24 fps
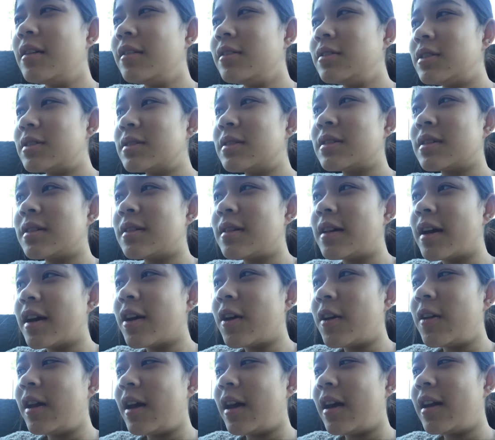Just click
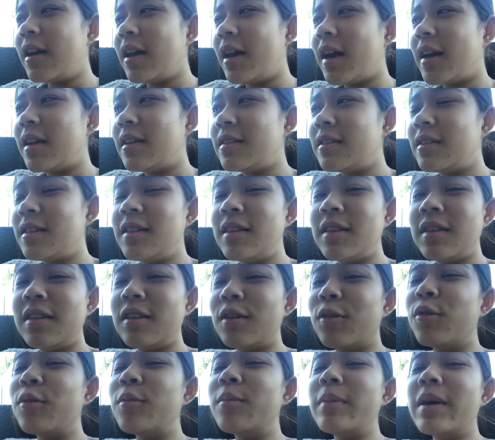on it and
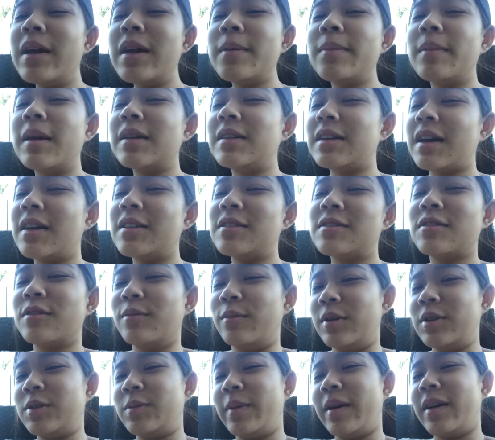you'll make my date so
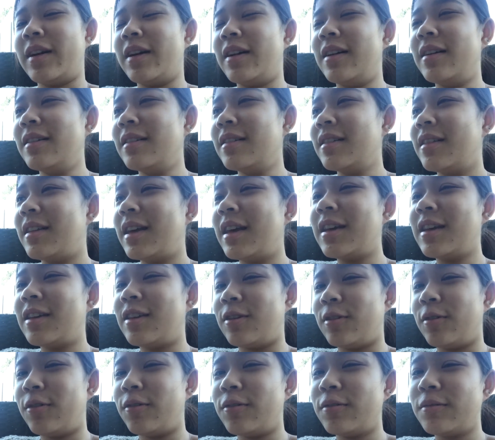much better.
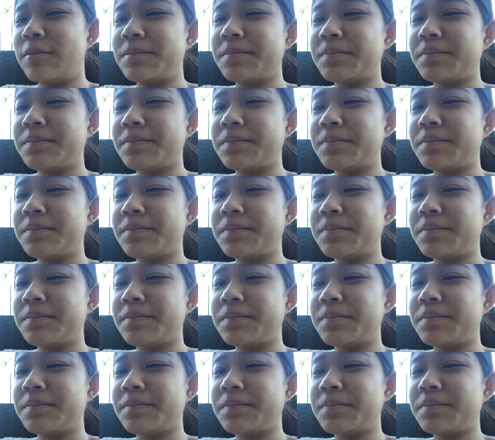Thank you.